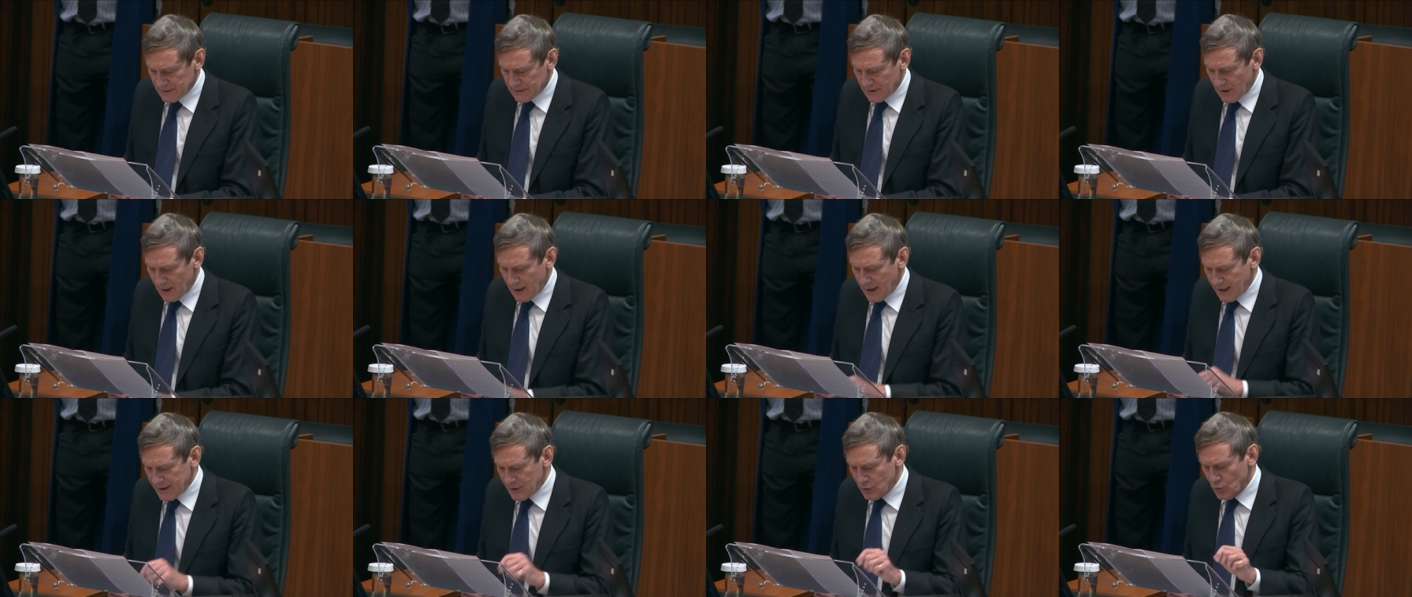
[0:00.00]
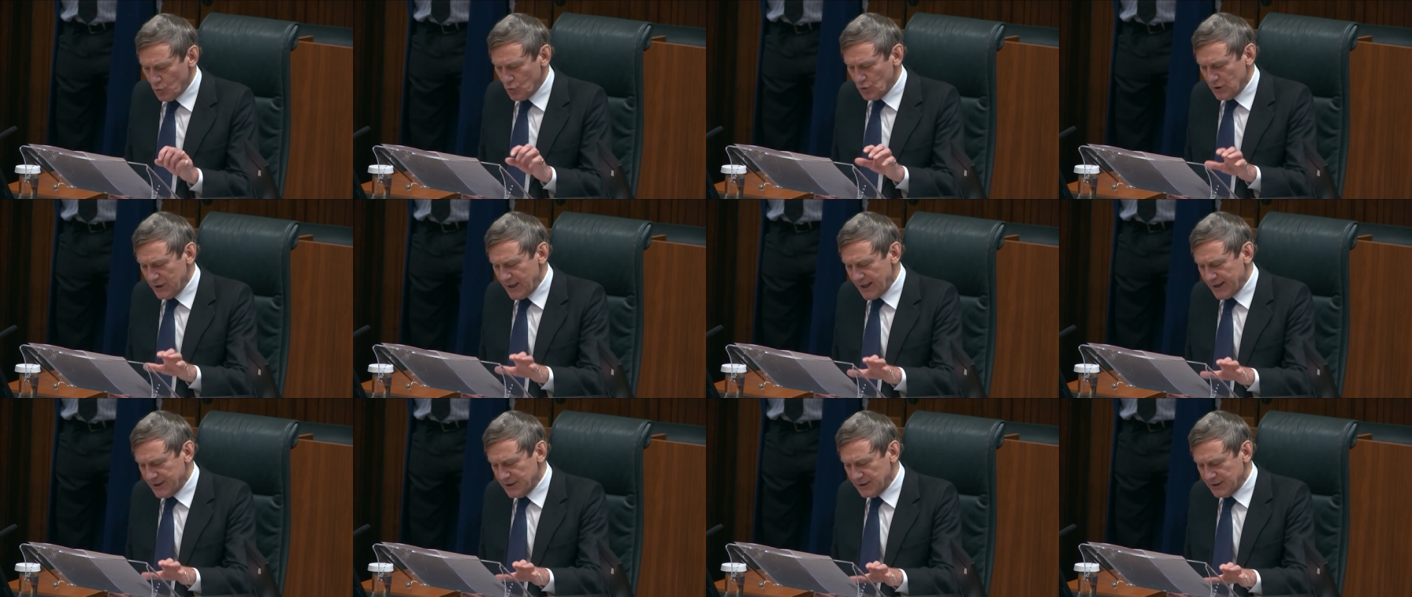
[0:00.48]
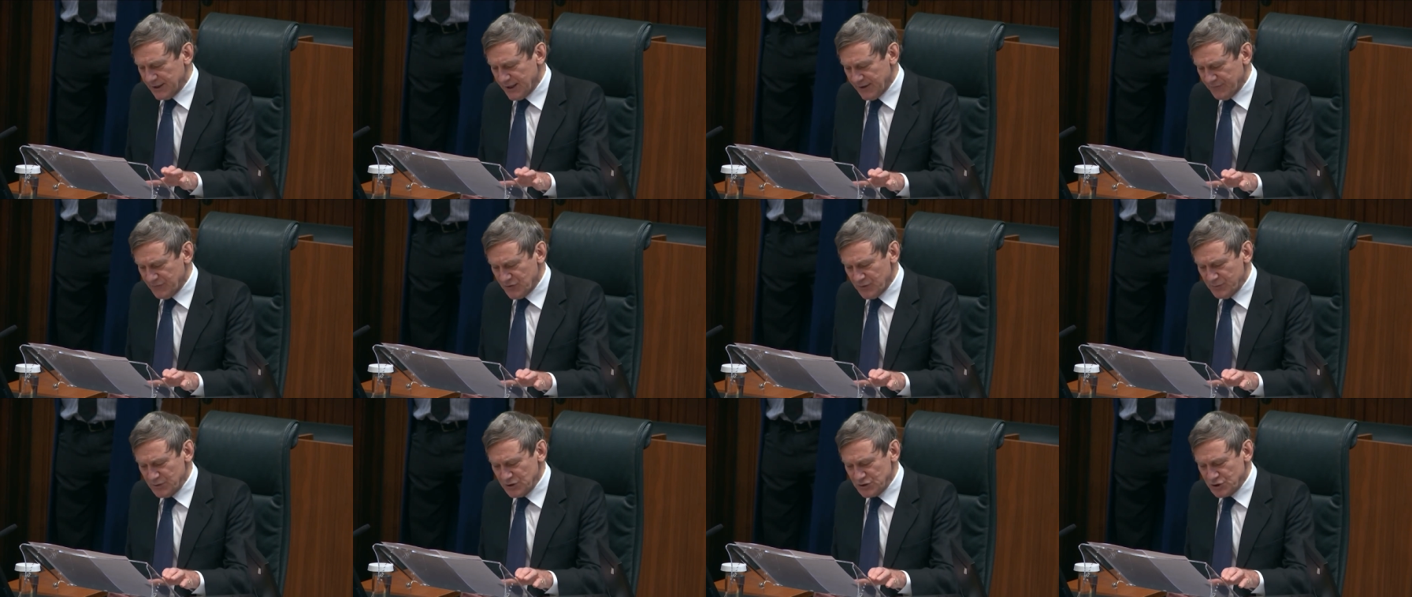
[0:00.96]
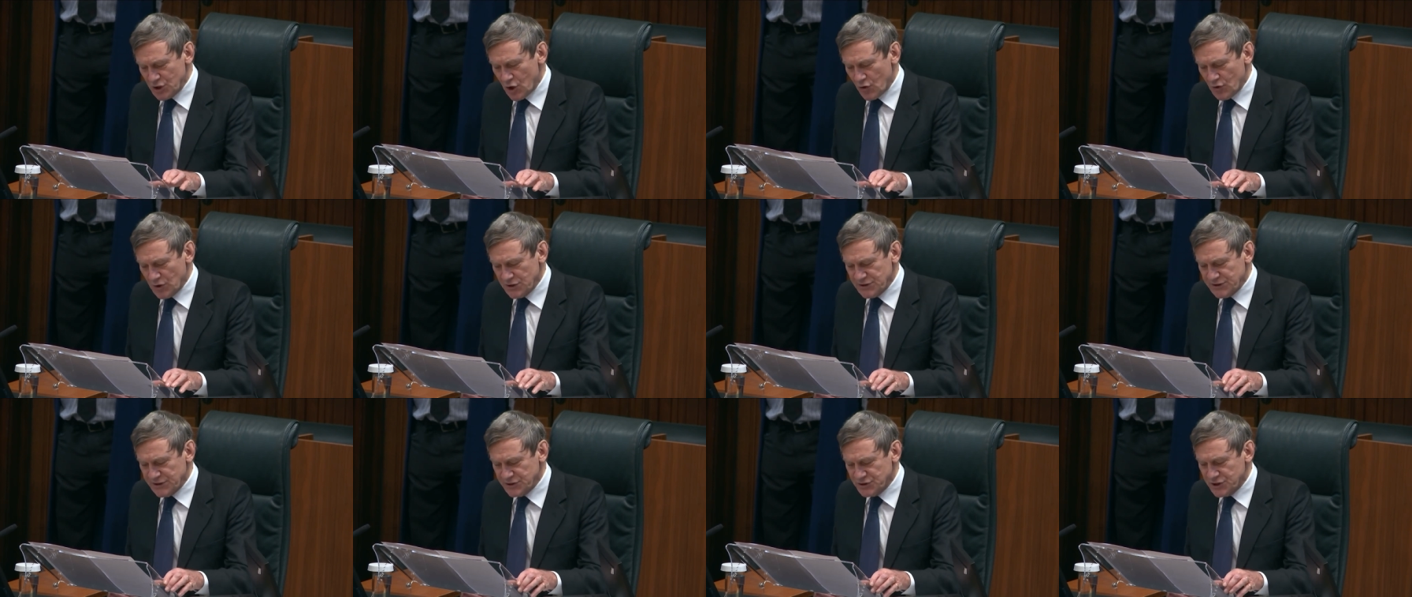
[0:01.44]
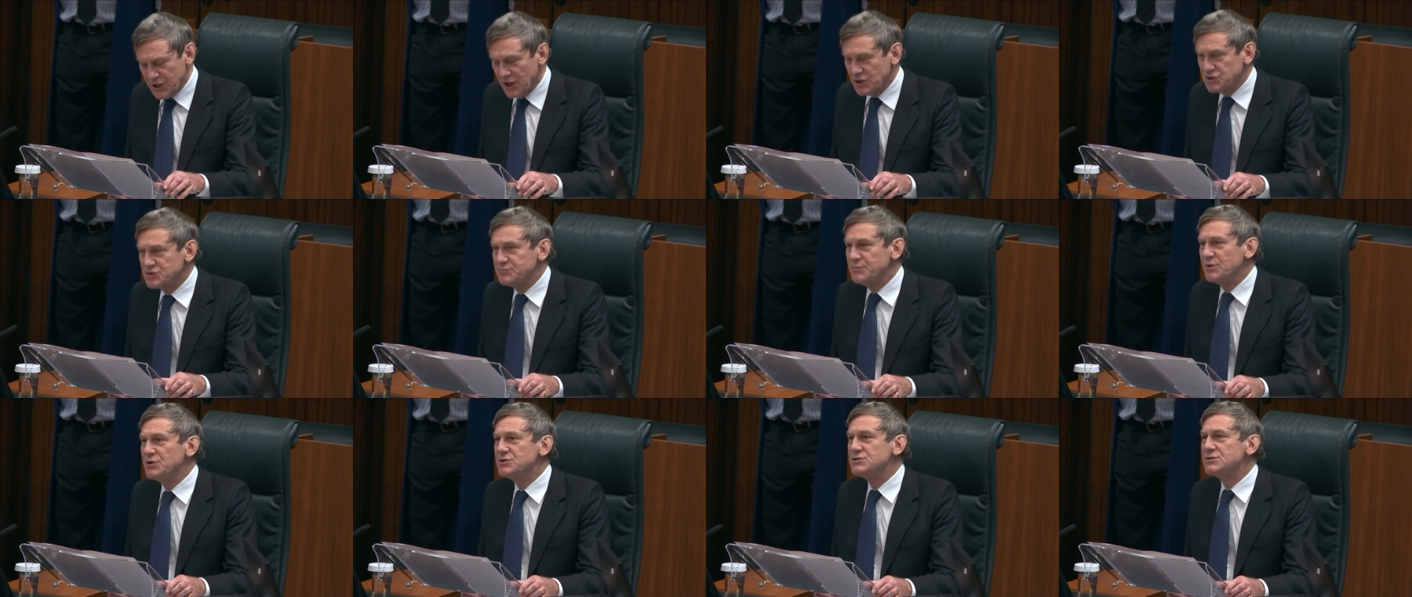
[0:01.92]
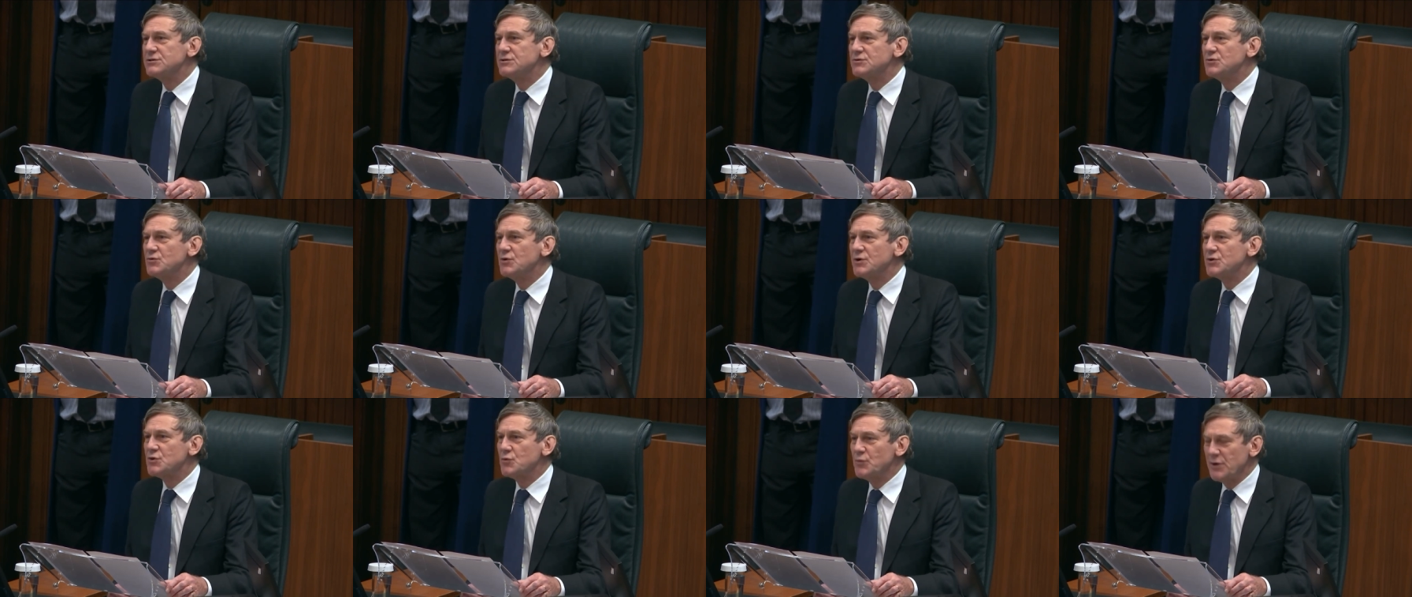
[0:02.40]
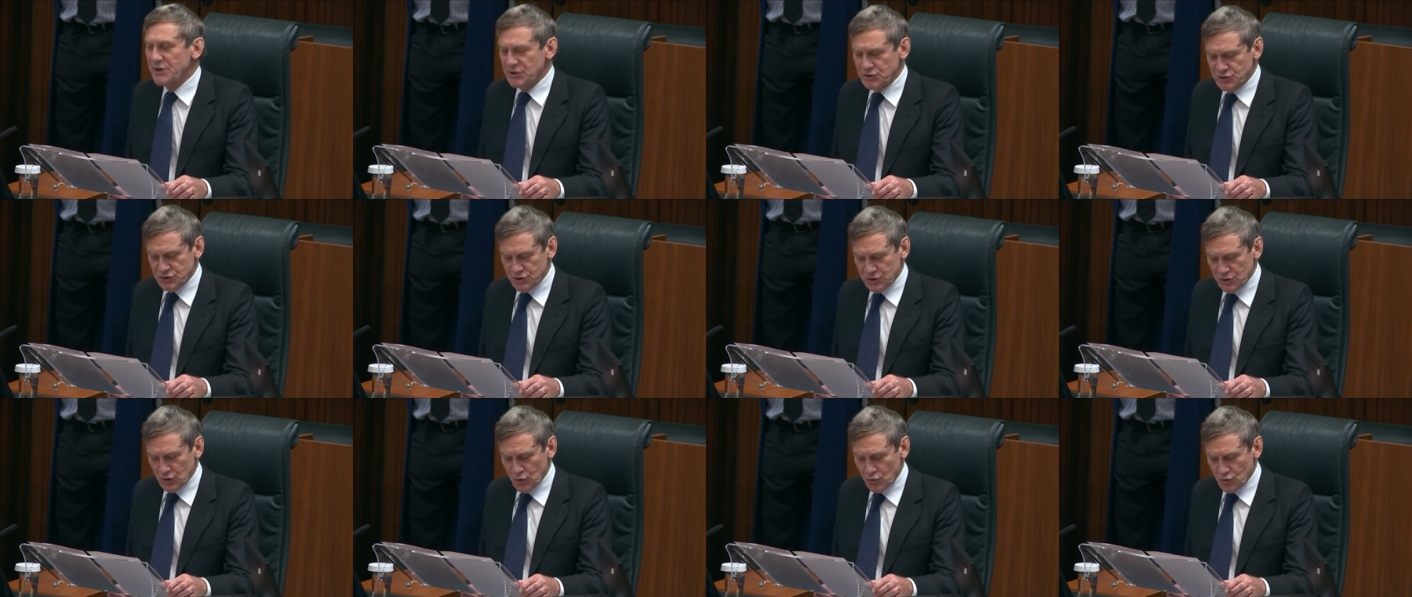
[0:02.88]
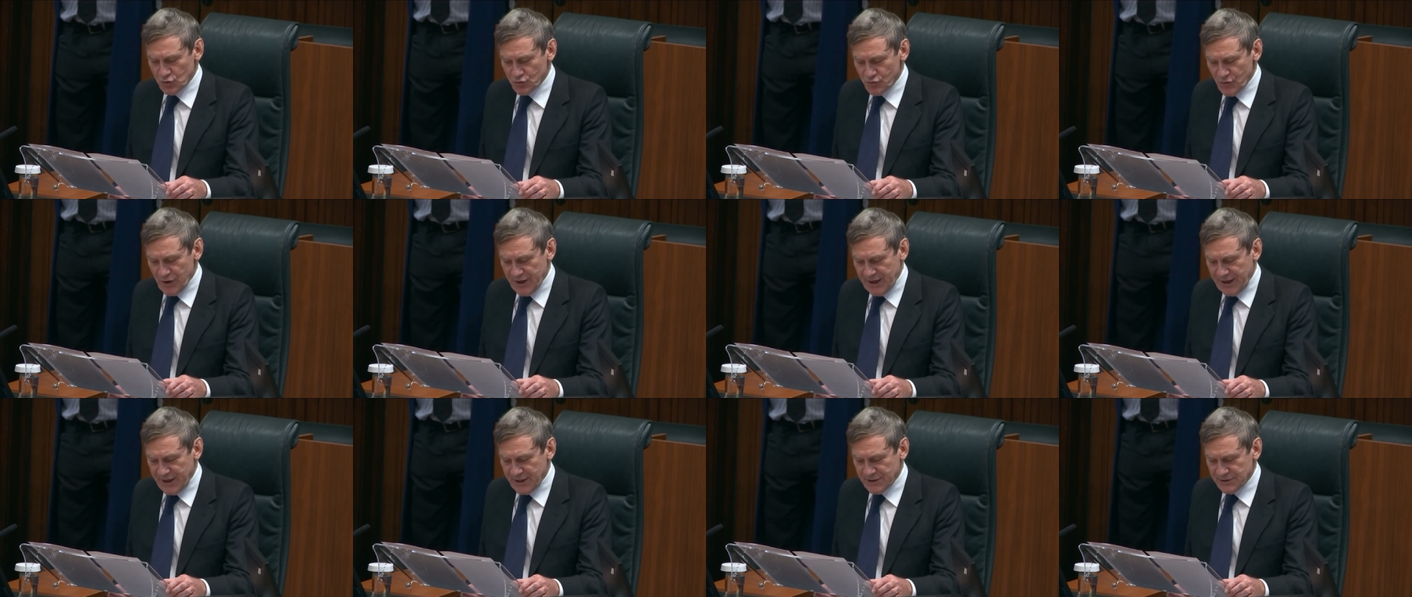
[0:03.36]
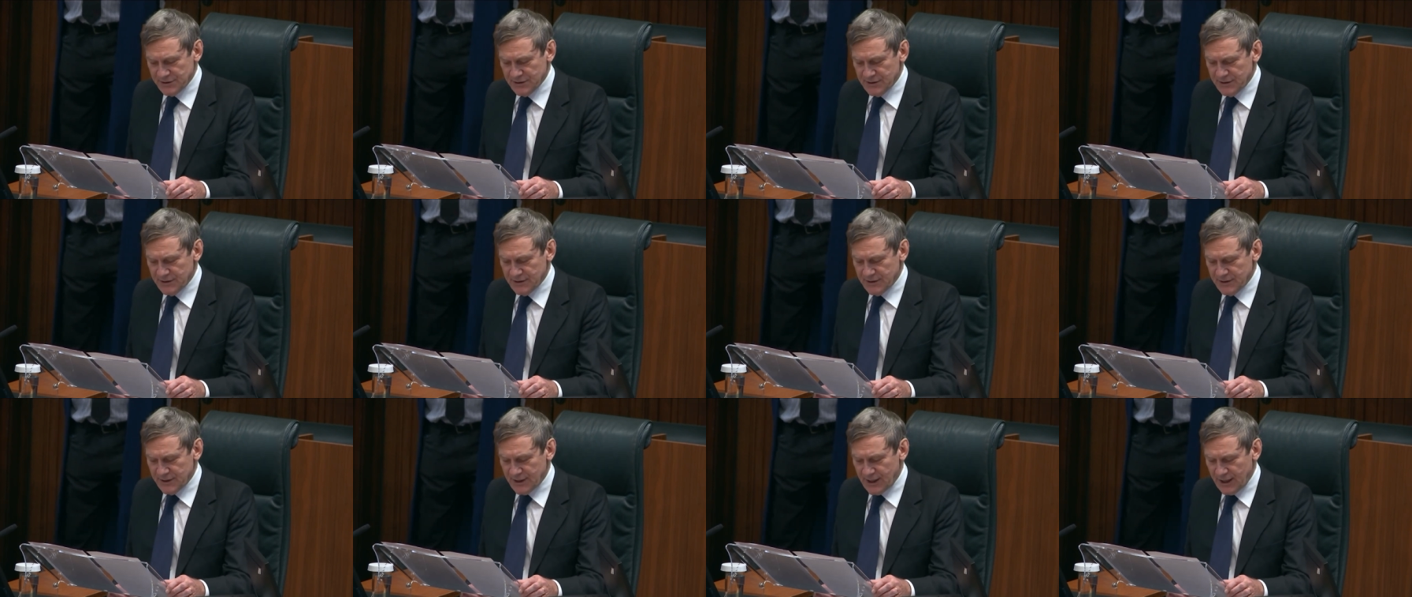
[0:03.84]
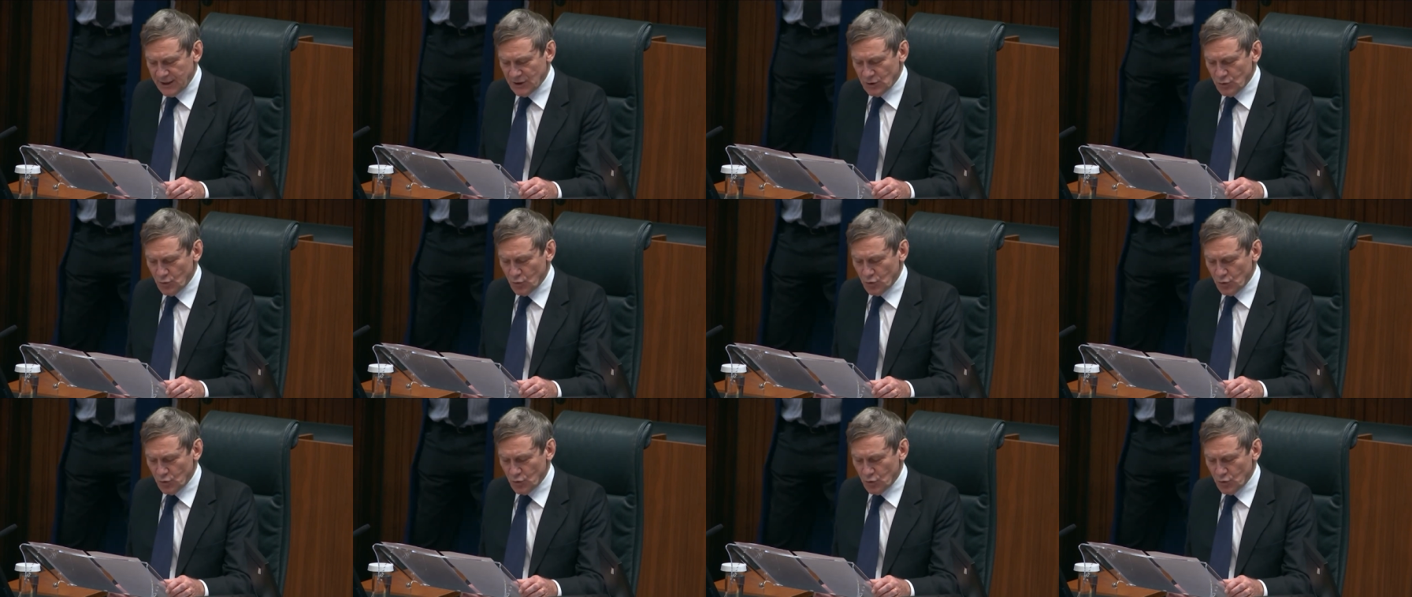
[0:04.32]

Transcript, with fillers: I, Lord Leggatt, give the majority judgment with which Lord Reed and